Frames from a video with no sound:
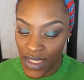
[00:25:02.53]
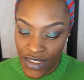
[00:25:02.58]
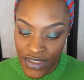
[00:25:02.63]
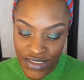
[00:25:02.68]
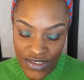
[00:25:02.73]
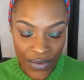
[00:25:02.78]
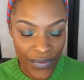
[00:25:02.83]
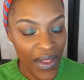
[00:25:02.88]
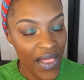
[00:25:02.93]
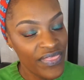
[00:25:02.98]

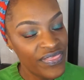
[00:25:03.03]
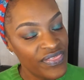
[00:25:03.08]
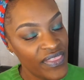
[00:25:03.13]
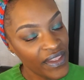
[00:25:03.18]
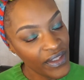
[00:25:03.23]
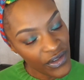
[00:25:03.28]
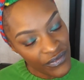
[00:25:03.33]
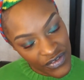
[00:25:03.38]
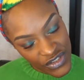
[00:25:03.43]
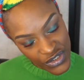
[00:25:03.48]
So
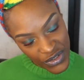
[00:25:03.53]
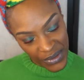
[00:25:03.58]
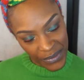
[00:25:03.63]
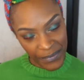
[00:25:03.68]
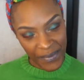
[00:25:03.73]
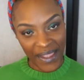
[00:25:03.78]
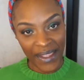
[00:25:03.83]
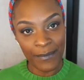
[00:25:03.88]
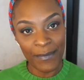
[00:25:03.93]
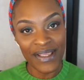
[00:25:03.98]
thank you for joining
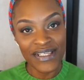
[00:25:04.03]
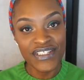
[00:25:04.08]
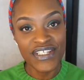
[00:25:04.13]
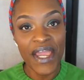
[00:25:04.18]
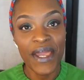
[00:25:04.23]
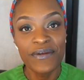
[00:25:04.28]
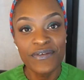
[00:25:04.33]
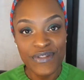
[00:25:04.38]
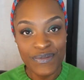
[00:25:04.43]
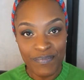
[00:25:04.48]
back at my
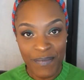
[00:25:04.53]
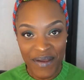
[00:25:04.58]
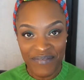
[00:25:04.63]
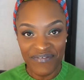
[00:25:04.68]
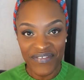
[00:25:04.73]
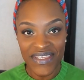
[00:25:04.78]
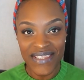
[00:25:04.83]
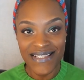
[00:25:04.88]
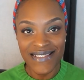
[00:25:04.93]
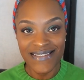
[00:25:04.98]
channel's
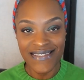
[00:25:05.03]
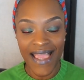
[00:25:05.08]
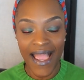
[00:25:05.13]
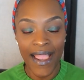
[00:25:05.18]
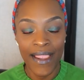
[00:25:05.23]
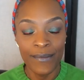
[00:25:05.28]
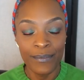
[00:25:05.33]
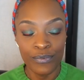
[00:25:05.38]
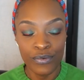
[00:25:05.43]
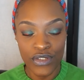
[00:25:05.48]
Muffins.
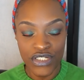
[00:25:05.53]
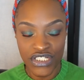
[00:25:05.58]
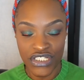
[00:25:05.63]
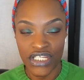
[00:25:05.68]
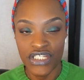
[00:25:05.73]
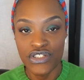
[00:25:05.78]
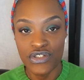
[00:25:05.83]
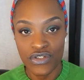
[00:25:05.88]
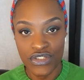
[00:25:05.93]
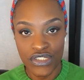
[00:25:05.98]
I
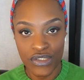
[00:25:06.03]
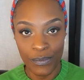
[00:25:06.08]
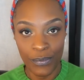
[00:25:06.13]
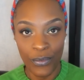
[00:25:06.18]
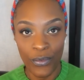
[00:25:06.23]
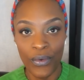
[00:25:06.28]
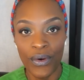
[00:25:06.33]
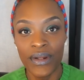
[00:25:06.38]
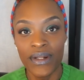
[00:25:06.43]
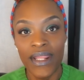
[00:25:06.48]
appreciate your
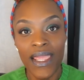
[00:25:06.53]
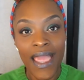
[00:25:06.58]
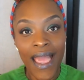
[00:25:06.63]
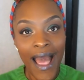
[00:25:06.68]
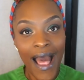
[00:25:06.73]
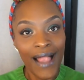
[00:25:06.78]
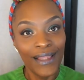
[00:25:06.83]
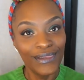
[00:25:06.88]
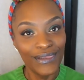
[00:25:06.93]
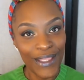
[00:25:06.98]
support.
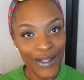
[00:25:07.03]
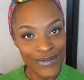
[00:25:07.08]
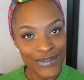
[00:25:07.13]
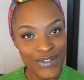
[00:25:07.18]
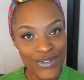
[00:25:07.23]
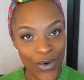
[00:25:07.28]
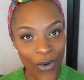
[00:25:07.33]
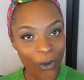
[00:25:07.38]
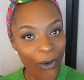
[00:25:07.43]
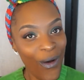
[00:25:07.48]
Hello
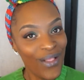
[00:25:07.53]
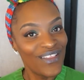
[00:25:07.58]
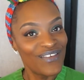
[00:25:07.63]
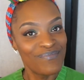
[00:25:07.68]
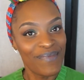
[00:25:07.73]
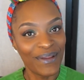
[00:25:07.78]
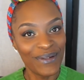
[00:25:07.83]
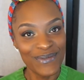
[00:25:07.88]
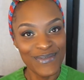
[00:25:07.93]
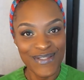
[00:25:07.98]
to all of
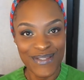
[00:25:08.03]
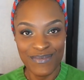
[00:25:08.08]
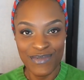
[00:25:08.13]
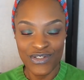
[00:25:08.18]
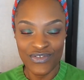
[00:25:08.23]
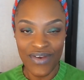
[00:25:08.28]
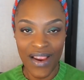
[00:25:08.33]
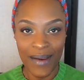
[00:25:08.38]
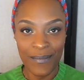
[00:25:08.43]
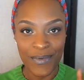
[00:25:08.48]
my new
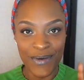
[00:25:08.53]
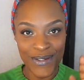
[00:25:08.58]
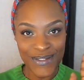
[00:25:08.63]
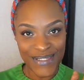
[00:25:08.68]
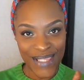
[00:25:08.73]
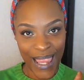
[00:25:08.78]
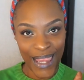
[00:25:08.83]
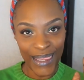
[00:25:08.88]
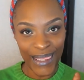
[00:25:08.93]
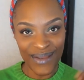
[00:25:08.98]
subscribers.
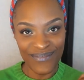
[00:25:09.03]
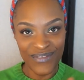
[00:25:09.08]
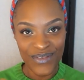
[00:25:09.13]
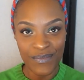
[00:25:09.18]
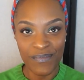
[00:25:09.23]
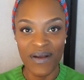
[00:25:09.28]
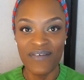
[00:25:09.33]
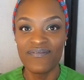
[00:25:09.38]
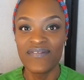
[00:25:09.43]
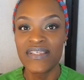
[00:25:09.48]
Love you,
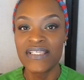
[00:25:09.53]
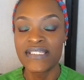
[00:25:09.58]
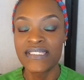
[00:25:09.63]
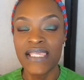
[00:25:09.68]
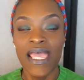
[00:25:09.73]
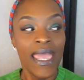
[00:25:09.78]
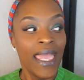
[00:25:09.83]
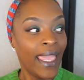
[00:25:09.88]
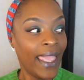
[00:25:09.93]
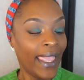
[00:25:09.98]
Muffins.
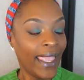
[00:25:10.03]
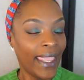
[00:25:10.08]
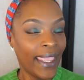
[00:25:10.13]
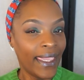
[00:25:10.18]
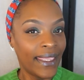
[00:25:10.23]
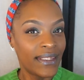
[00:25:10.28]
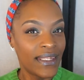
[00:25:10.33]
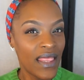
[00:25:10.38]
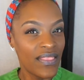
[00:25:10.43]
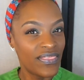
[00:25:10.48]

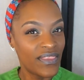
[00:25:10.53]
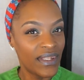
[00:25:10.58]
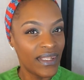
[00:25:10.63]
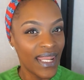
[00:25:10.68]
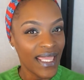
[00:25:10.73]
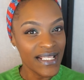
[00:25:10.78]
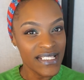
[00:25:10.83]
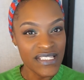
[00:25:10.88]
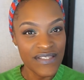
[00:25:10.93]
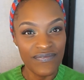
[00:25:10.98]
And the
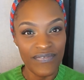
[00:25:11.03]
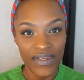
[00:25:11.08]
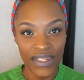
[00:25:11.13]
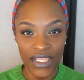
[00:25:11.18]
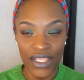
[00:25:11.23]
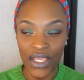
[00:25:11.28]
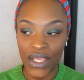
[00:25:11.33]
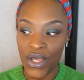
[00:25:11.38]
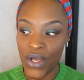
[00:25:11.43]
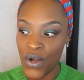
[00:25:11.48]
next
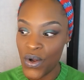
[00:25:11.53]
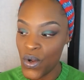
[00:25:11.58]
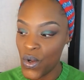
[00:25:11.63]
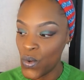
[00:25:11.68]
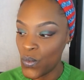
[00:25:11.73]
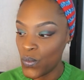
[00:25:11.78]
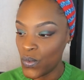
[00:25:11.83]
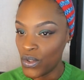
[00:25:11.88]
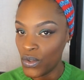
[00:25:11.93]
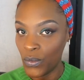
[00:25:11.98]
video
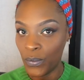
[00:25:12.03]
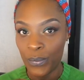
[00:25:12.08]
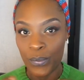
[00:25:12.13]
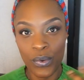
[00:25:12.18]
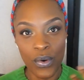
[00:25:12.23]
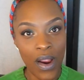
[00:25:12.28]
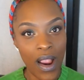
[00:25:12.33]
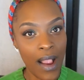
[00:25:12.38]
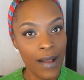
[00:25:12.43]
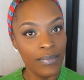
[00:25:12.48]
will
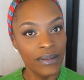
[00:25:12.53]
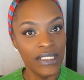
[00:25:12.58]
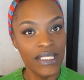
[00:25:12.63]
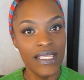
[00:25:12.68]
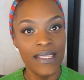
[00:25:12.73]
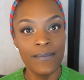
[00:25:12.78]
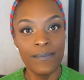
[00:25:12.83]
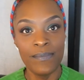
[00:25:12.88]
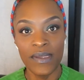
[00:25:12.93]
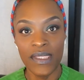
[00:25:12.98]

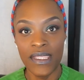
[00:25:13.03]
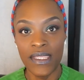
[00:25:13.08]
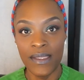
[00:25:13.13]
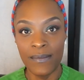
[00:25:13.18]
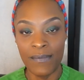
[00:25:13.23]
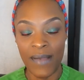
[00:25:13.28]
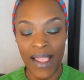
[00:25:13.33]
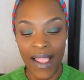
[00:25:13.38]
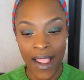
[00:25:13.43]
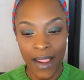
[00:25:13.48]
probably be
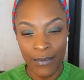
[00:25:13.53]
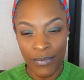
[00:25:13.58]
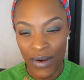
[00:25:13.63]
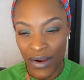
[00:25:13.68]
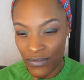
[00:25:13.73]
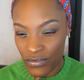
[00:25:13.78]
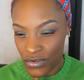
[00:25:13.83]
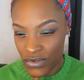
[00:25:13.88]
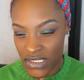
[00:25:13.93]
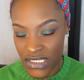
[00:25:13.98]
my
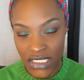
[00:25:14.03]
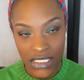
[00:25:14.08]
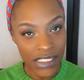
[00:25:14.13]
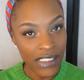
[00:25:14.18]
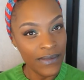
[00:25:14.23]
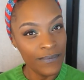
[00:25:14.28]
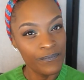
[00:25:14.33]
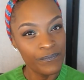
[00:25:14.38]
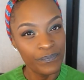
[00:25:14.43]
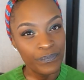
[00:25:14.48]
eyebrow
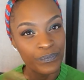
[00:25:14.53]
routine,